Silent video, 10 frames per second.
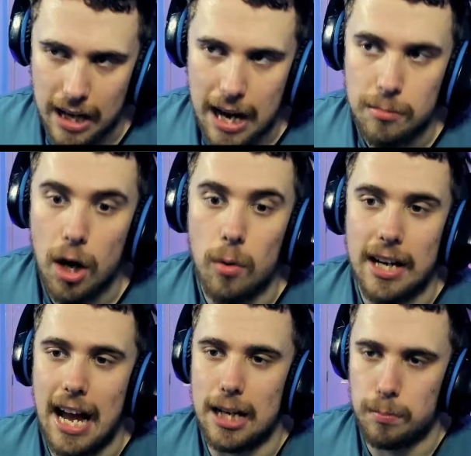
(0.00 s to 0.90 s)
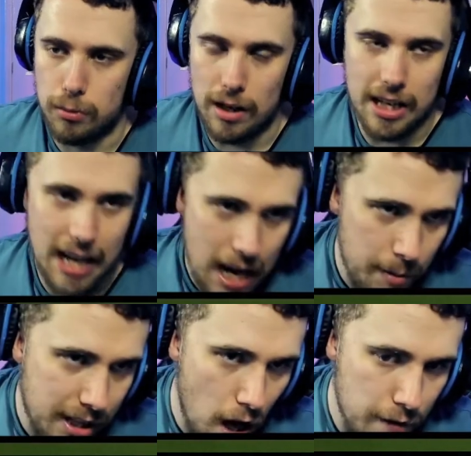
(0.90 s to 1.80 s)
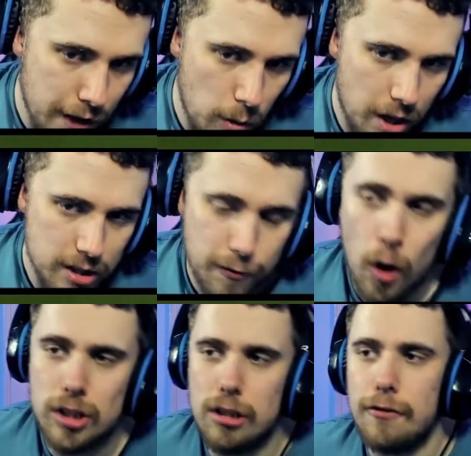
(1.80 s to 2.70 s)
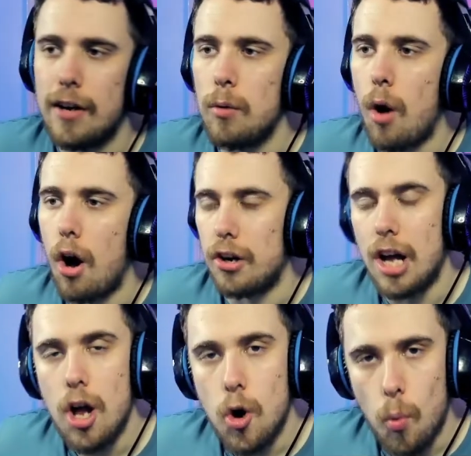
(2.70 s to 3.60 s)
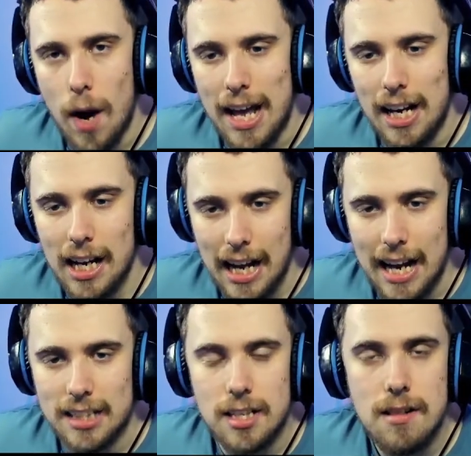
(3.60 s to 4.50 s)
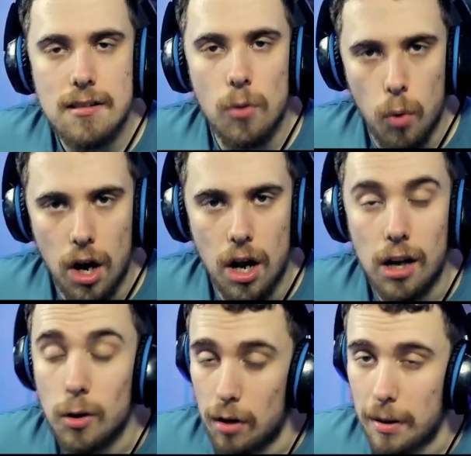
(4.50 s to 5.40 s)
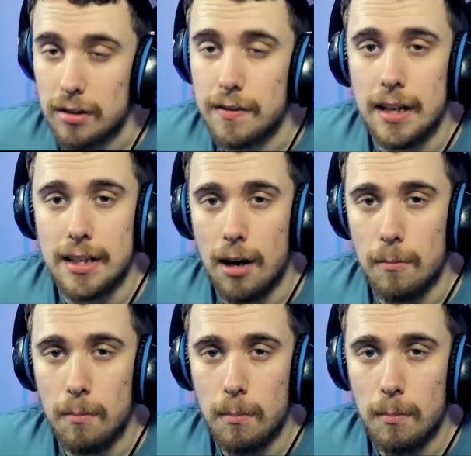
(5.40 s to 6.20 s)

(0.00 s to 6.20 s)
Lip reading: game. No one cares. Brilliant. Here we go, viewers. 4-2-3-1. Will it work? We're about to find out.